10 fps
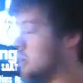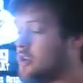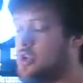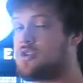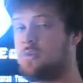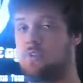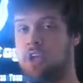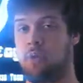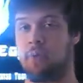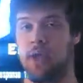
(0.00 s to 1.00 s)
on the YouTube
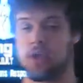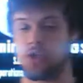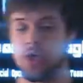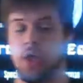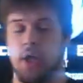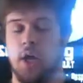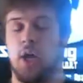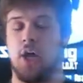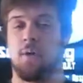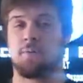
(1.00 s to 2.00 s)
video page,
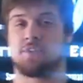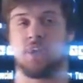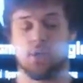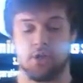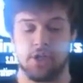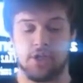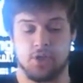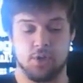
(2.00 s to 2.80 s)
to tell you the link to